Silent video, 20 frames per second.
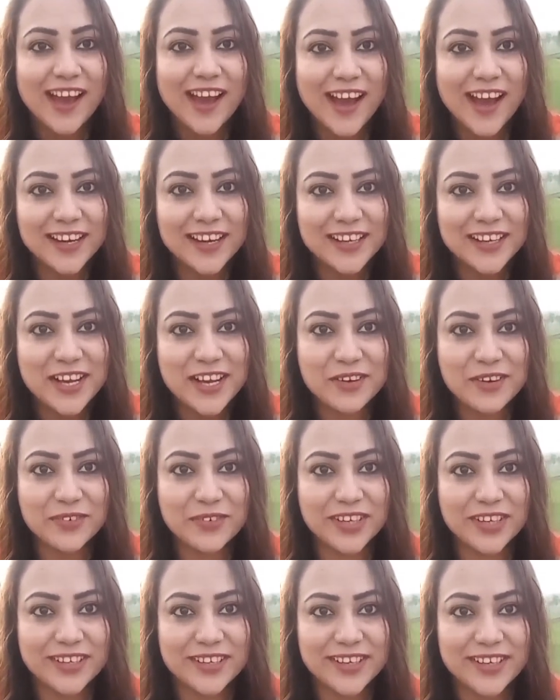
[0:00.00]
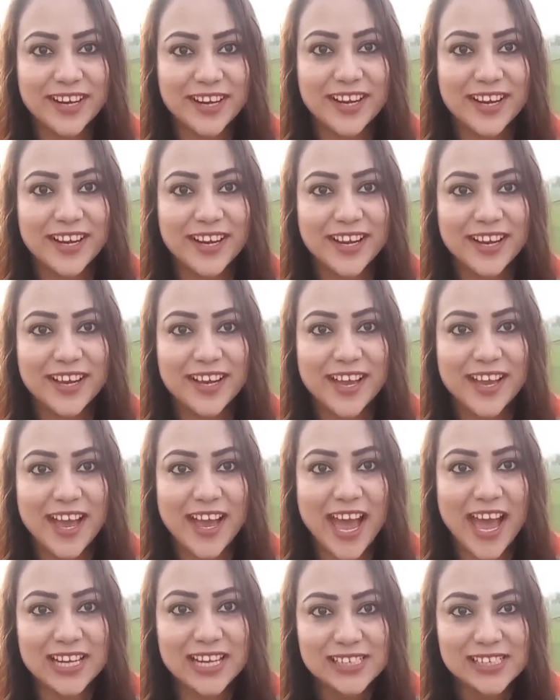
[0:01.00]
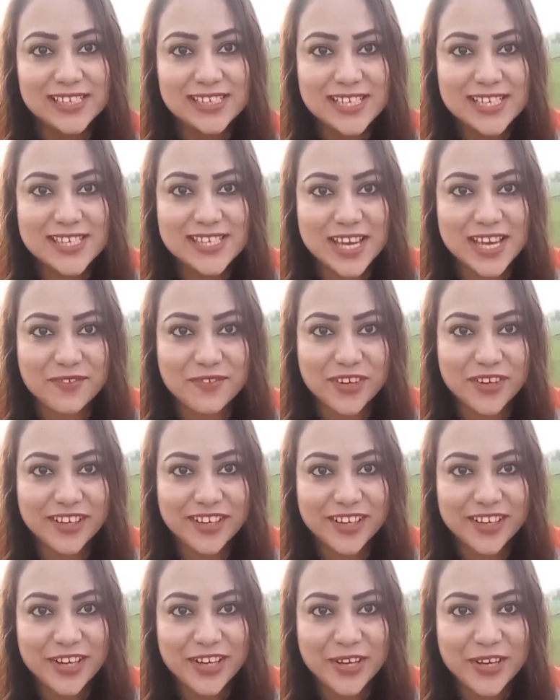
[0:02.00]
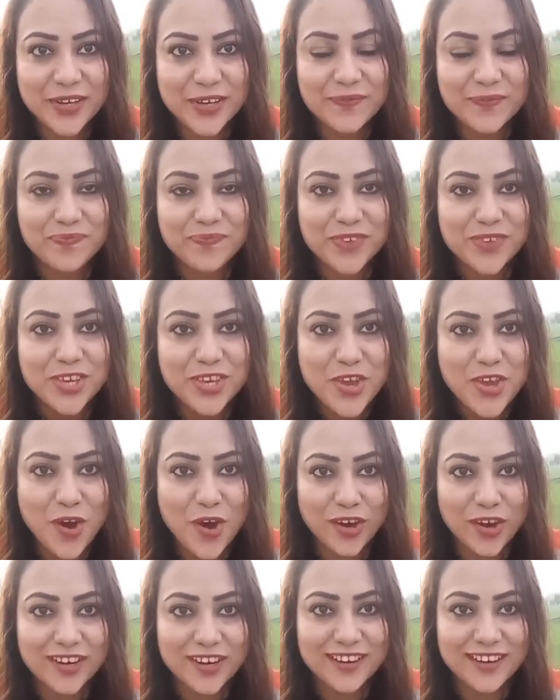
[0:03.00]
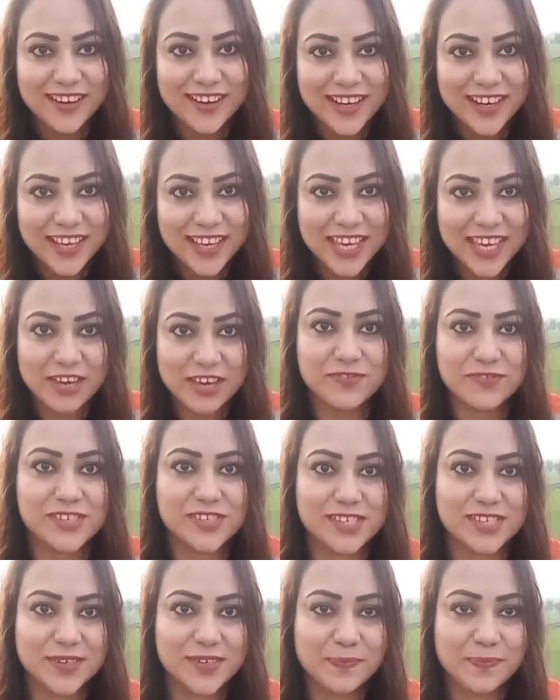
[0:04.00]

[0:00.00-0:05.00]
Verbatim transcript: uncover and discover your gifts.